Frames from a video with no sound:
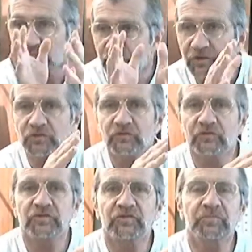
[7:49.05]
Then you
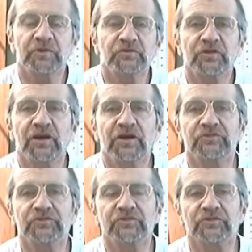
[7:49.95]
can spiritualize
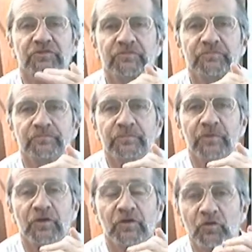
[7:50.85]
Jesus.
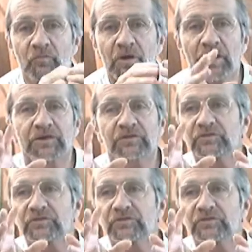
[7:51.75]
You might